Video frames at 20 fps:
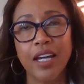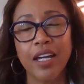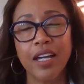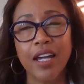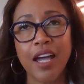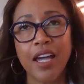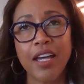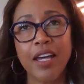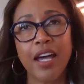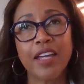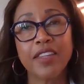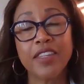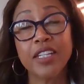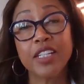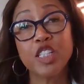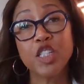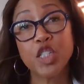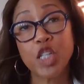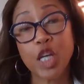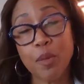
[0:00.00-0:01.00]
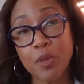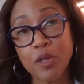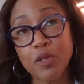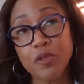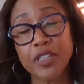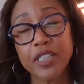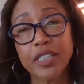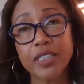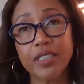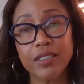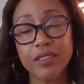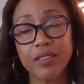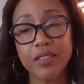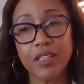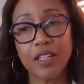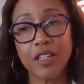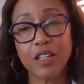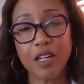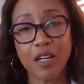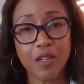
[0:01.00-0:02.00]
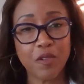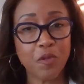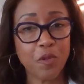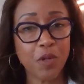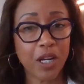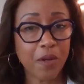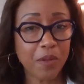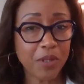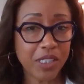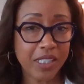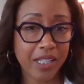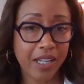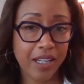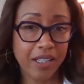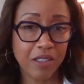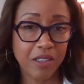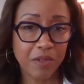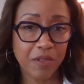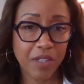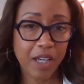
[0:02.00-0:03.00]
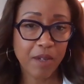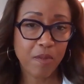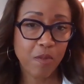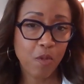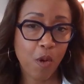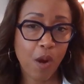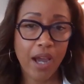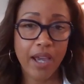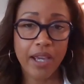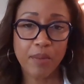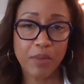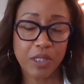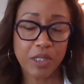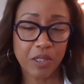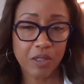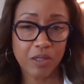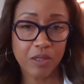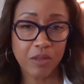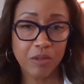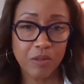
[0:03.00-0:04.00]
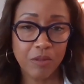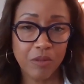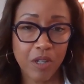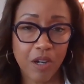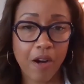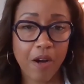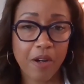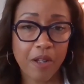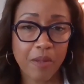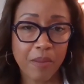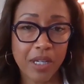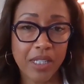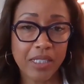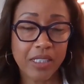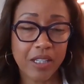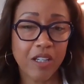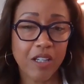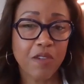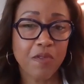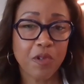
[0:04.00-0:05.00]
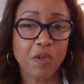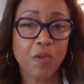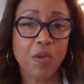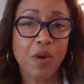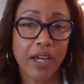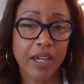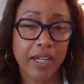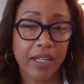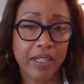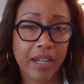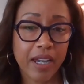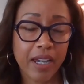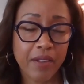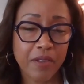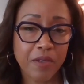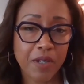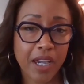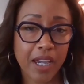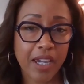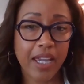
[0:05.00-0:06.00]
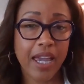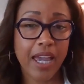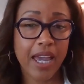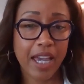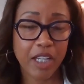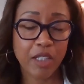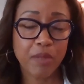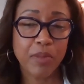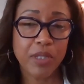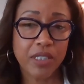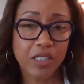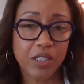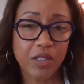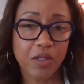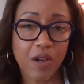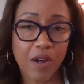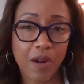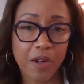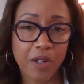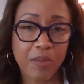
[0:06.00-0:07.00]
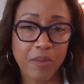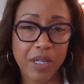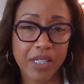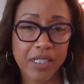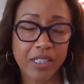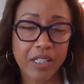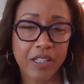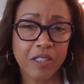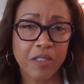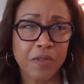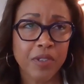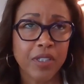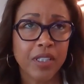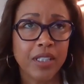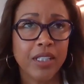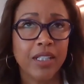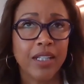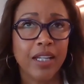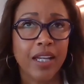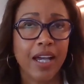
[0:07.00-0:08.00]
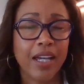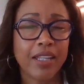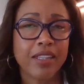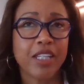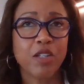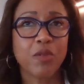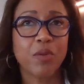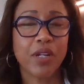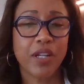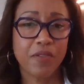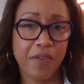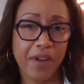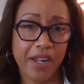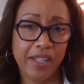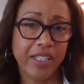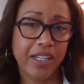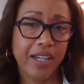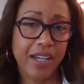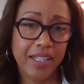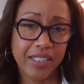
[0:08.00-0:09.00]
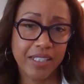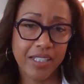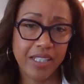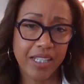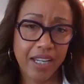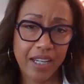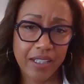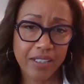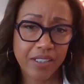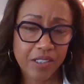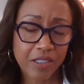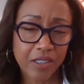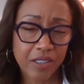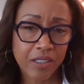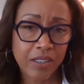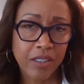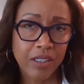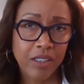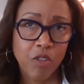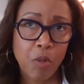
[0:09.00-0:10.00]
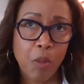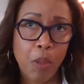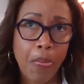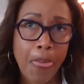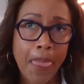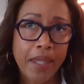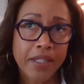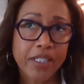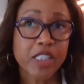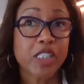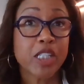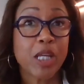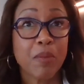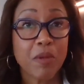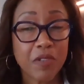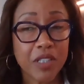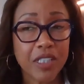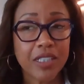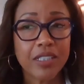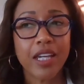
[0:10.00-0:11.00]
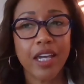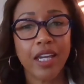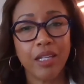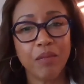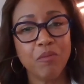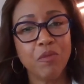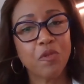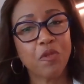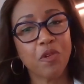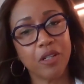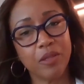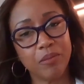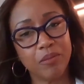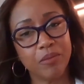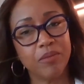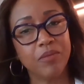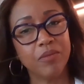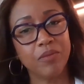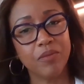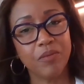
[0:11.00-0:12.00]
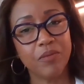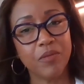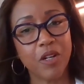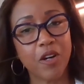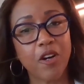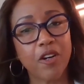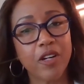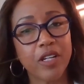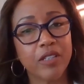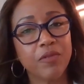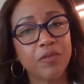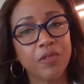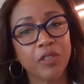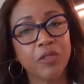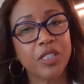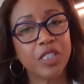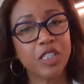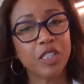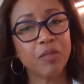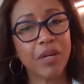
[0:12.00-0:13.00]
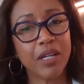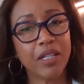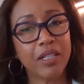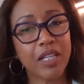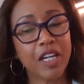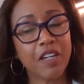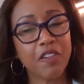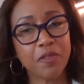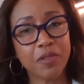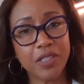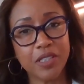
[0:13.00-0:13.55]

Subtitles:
I think some of it, of what I was saying of like why I'm so hard on myself, or why I had been so hard on myself, I think when I finally got to the answer, some of it came from her influence in my life.